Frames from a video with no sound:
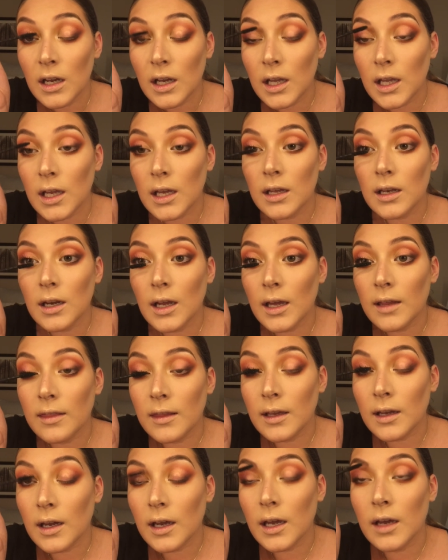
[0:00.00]
And I
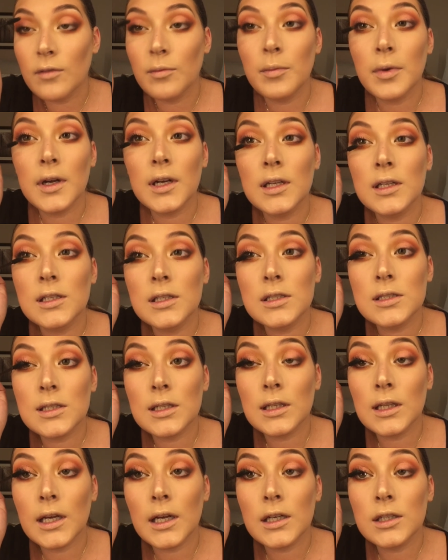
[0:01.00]
think I have pretty
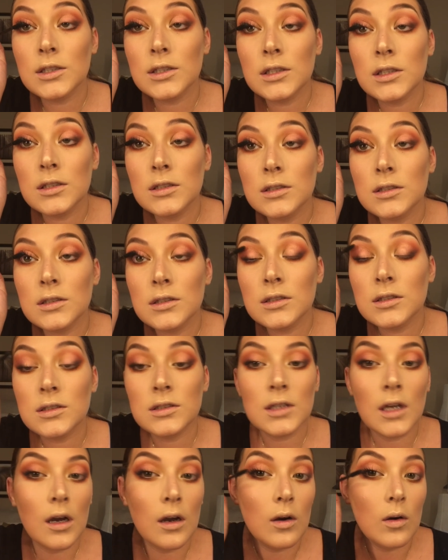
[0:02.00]
decent lashes,
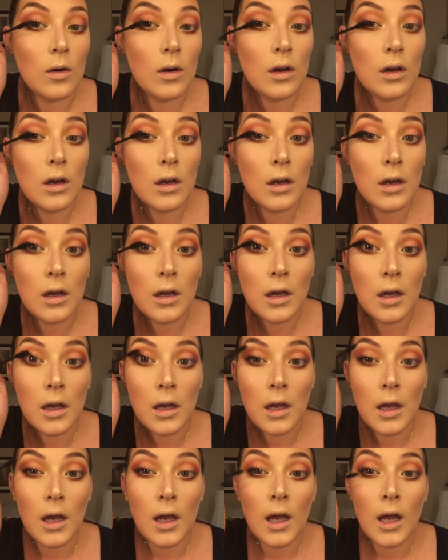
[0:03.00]
so
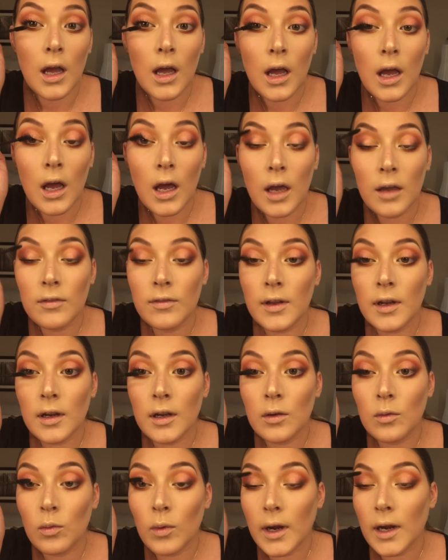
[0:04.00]
I
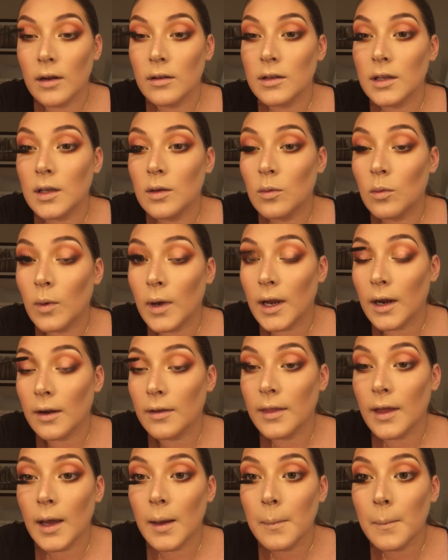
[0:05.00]
very rarely wear
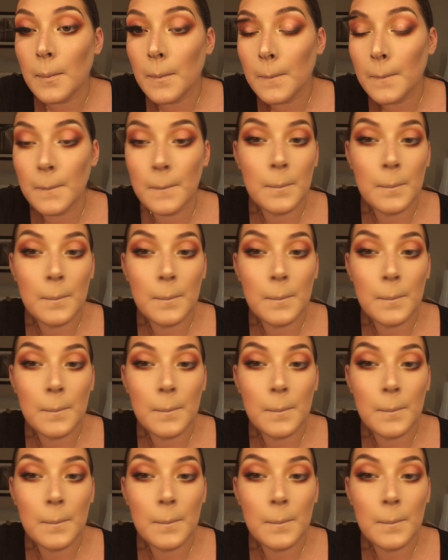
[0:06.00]
them,